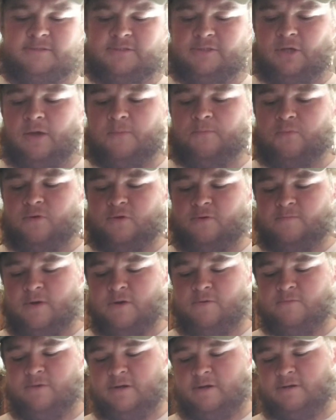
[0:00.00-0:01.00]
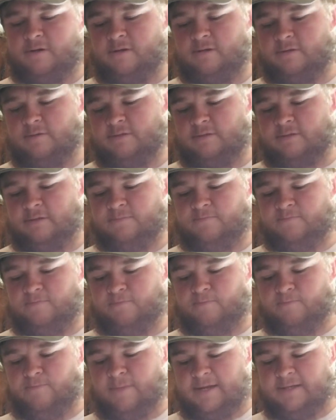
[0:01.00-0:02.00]
So I put them on.
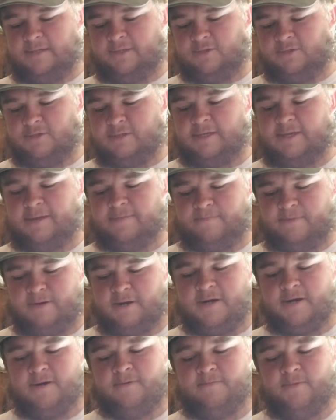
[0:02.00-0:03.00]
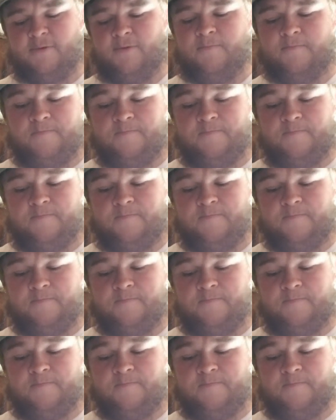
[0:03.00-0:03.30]
Made a little clip there. But